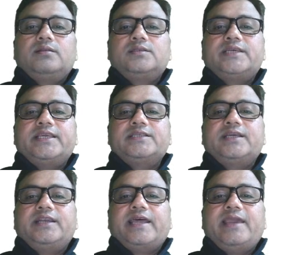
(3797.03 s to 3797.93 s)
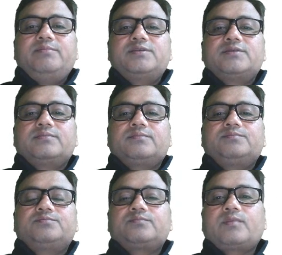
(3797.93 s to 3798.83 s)
changing times.
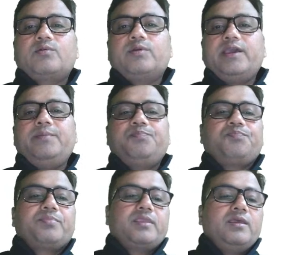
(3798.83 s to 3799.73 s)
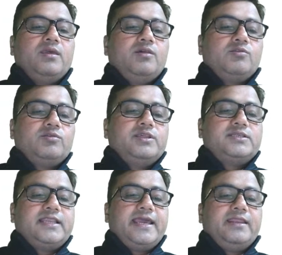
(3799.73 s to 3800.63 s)
Okay, so
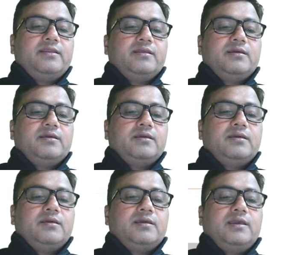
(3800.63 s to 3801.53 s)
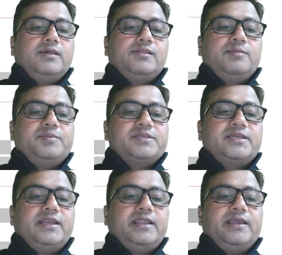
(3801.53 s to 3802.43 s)
this line is
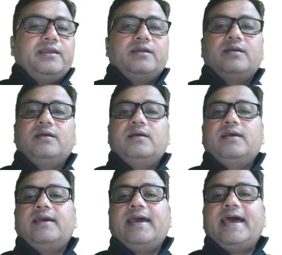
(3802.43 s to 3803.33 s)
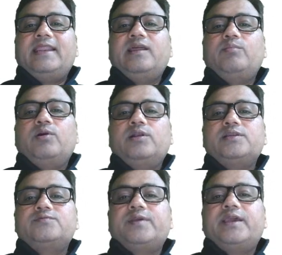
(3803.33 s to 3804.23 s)
representing rigor
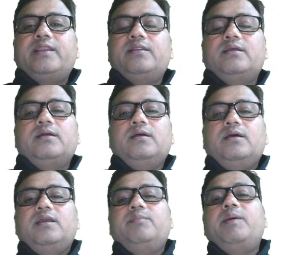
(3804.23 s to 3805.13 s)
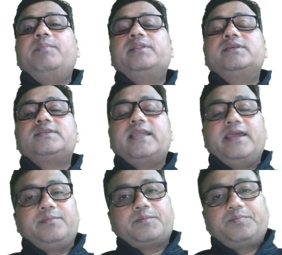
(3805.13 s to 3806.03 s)
mortis. We can remember this
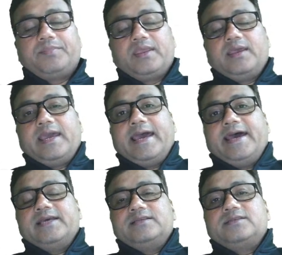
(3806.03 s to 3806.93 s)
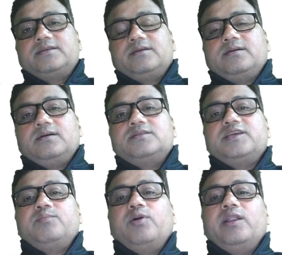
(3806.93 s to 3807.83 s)
line as
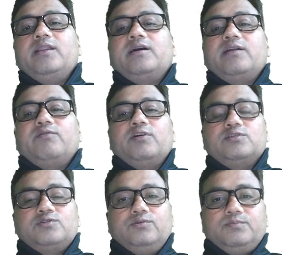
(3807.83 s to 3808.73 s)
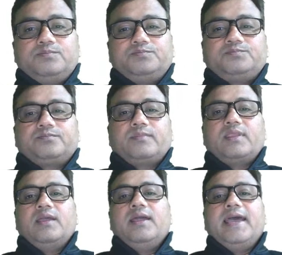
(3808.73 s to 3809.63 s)
sigmoidal curve also.
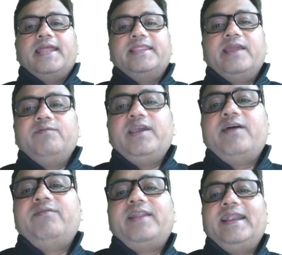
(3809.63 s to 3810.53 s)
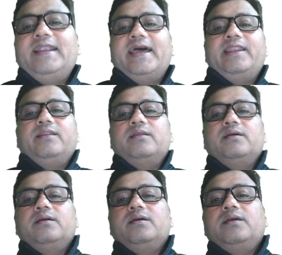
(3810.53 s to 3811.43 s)
And then we have red line
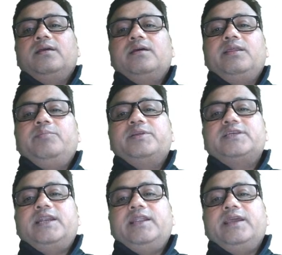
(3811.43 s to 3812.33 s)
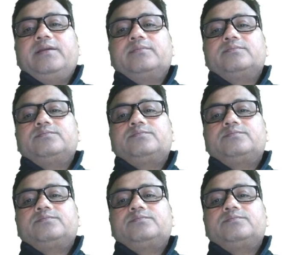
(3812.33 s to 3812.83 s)
representing